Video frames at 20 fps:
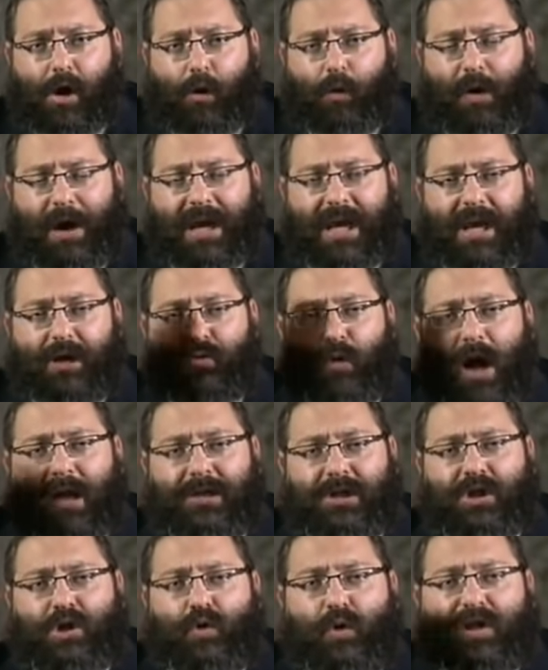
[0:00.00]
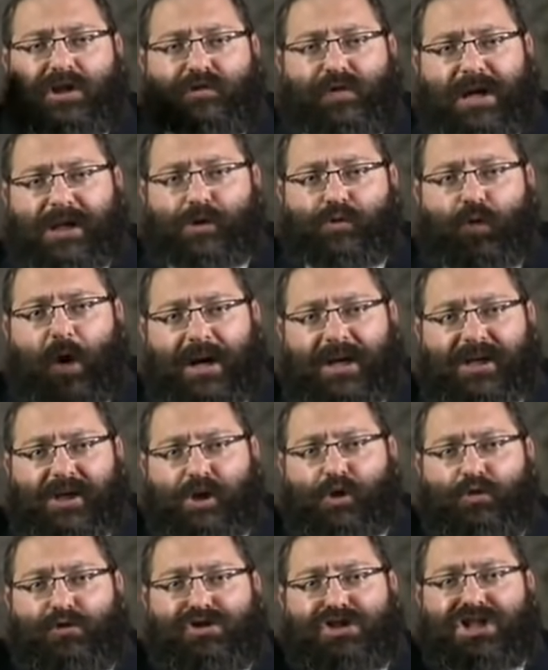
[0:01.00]
When he wants to address what
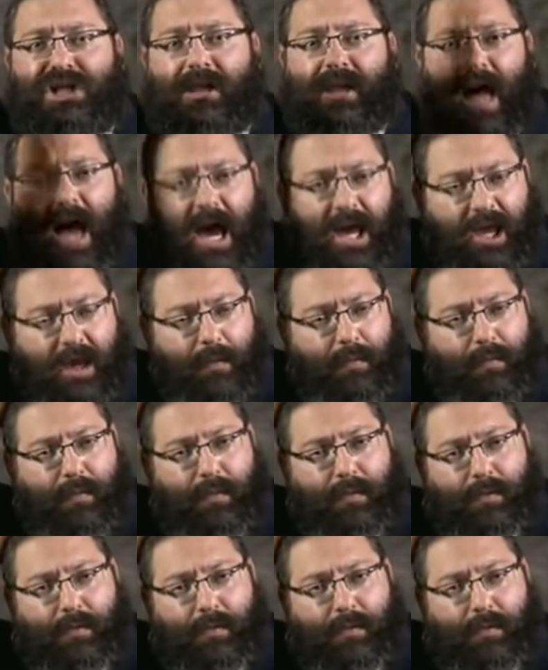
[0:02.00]
is Yerushalayim,